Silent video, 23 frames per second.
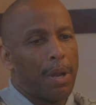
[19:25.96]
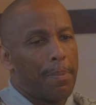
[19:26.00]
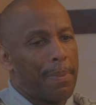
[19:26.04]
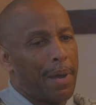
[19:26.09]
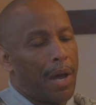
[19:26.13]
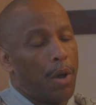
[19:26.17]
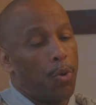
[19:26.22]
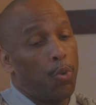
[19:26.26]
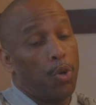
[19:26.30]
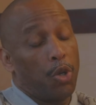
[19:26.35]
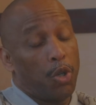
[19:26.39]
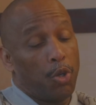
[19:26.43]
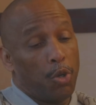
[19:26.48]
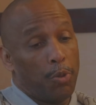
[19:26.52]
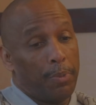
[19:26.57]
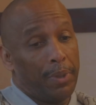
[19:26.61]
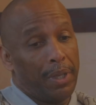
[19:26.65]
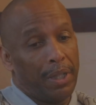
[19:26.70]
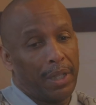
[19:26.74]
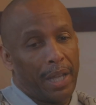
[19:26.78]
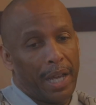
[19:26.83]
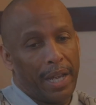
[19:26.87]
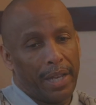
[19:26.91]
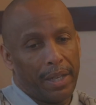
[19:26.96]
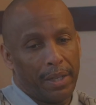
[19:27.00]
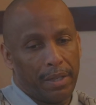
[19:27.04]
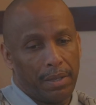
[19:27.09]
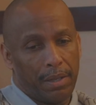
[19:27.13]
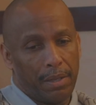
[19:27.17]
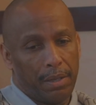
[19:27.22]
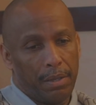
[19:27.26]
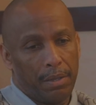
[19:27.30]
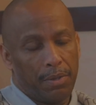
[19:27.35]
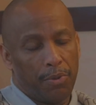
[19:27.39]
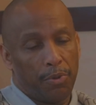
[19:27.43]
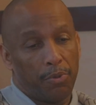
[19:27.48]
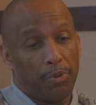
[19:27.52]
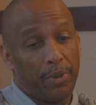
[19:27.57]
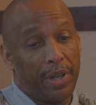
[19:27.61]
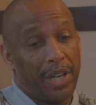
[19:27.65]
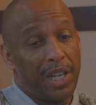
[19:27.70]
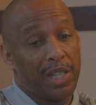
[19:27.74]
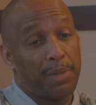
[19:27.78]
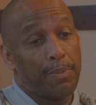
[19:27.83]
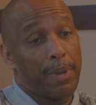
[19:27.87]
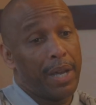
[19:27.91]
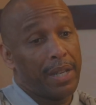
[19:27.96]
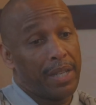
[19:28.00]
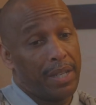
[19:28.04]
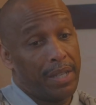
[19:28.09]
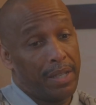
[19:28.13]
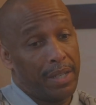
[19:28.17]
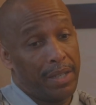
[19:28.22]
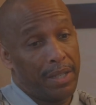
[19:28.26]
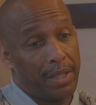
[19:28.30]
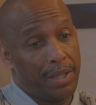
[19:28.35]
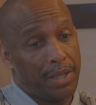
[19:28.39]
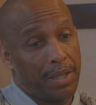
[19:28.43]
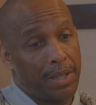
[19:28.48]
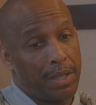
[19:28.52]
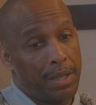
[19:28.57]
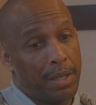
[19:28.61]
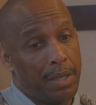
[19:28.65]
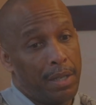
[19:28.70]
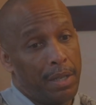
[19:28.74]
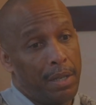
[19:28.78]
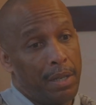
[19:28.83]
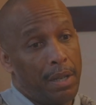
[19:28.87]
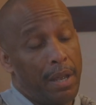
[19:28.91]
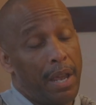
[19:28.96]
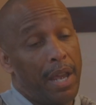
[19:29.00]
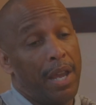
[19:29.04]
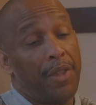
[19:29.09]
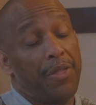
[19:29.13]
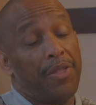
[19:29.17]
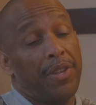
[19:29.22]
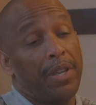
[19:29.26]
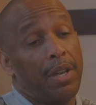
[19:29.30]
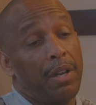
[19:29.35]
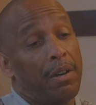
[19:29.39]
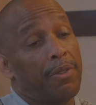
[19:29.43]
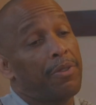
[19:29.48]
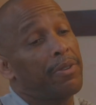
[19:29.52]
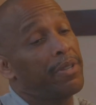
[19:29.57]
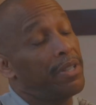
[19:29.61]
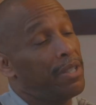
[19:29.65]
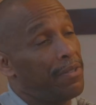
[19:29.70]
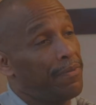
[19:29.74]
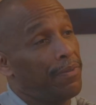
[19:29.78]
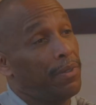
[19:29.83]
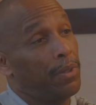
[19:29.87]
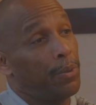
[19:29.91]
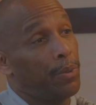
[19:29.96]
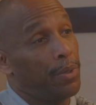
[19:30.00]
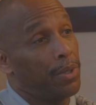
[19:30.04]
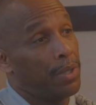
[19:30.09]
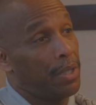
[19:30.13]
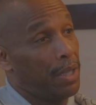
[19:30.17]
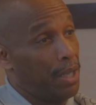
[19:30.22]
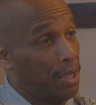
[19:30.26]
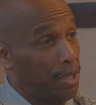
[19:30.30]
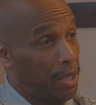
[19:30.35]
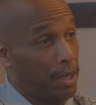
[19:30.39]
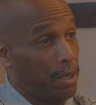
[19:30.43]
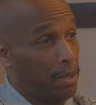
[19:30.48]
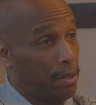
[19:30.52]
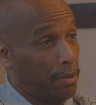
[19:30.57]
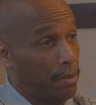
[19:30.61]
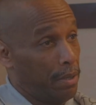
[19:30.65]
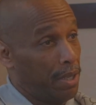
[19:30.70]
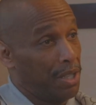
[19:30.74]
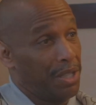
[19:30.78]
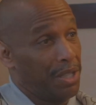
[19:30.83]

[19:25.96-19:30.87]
about what it would be like to raise my kids, and the other influence is their